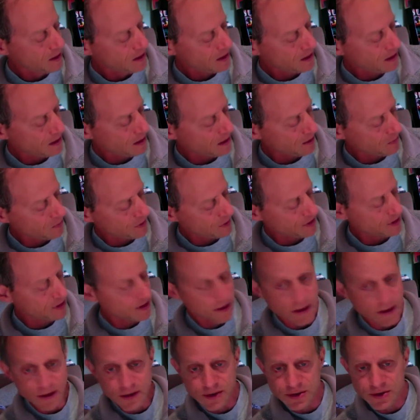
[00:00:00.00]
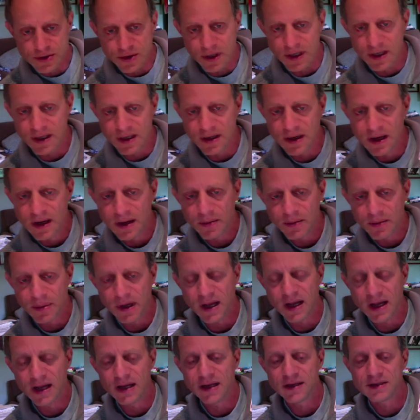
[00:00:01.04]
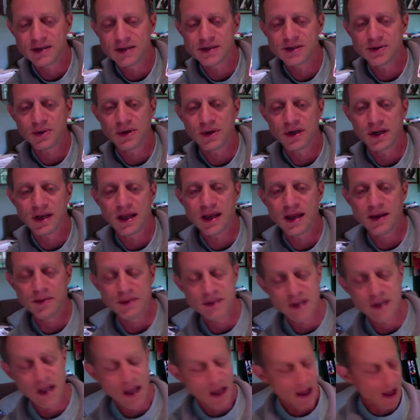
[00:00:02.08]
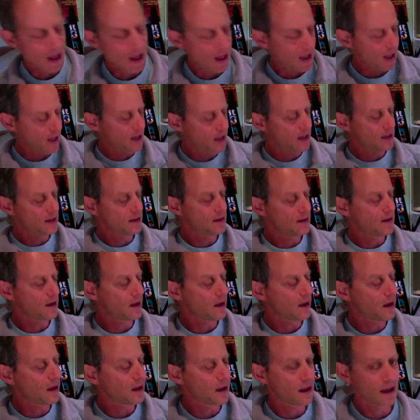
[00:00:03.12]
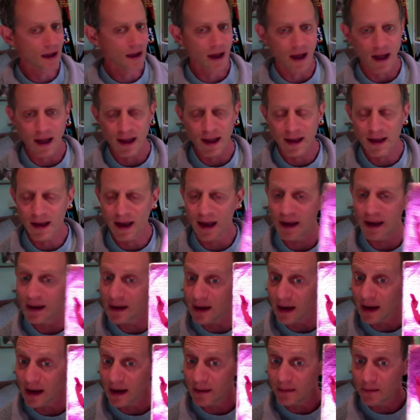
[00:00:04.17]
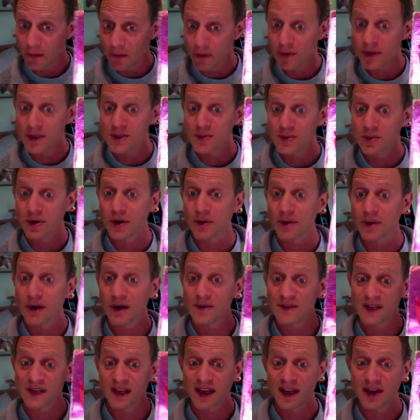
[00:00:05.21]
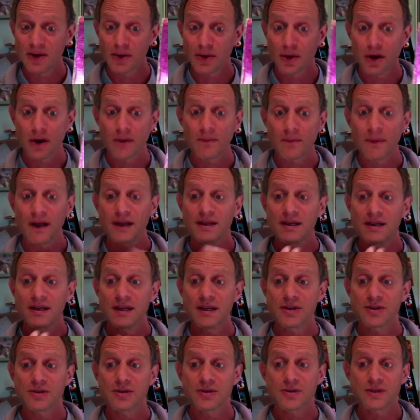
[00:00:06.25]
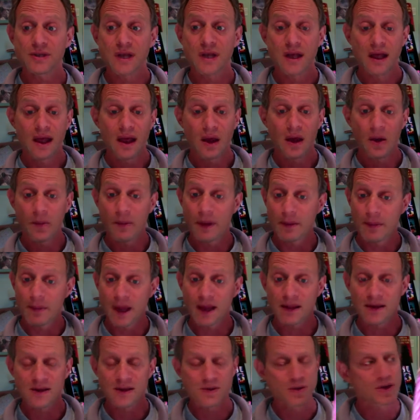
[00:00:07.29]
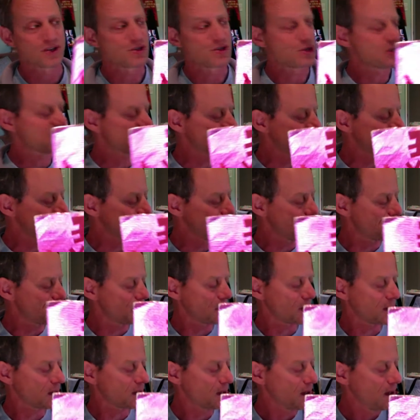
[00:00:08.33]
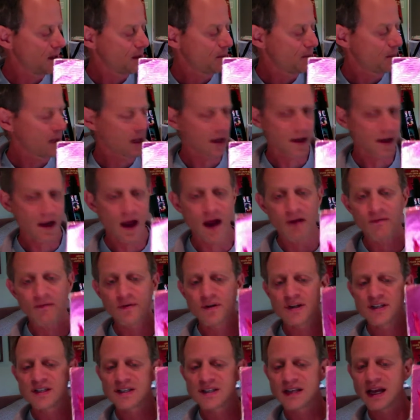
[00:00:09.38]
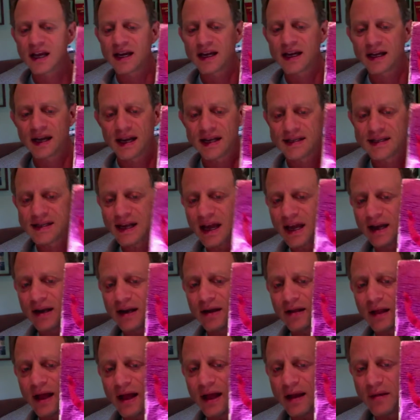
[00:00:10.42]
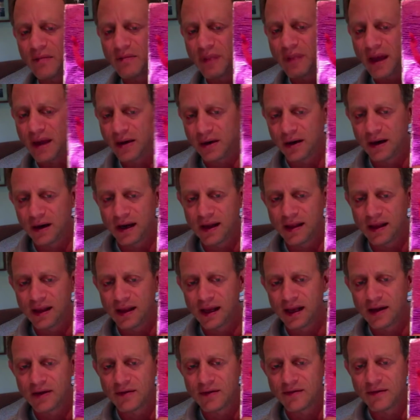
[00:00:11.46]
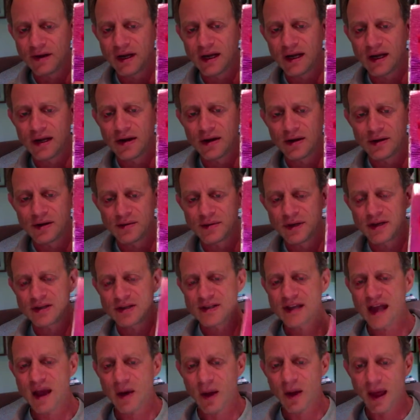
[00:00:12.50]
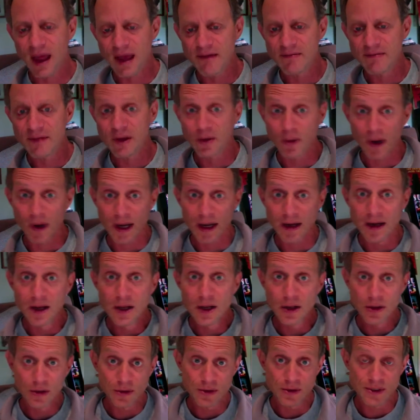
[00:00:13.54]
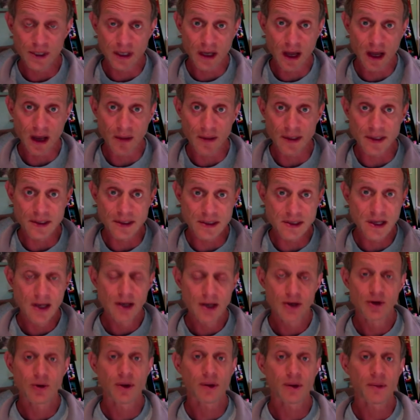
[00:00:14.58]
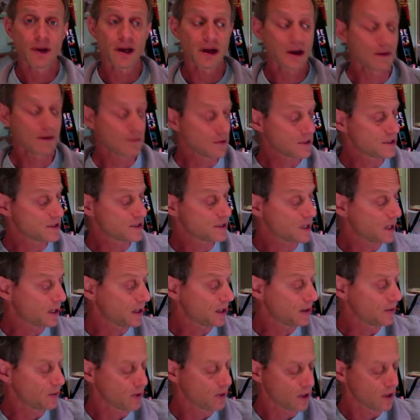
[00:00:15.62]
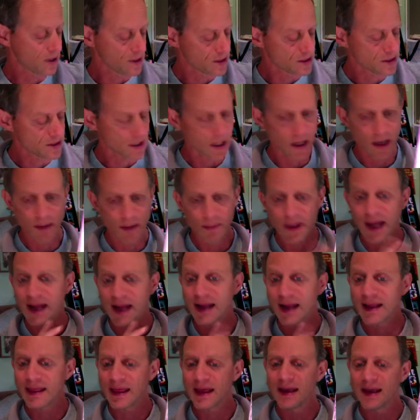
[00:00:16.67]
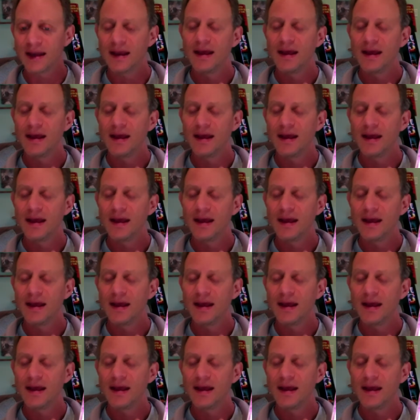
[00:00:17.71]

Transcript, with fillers: uh, written and illustrated by Stuart Gibbs. And uh, I, I, I, wrote this book when I was in kindergarten. My teachers helped me make this book. As you can see that my, my cover design has gotten a lot better in the intervening years because now I have the great Lucy Cummins doing my cover design, whereas uh, back then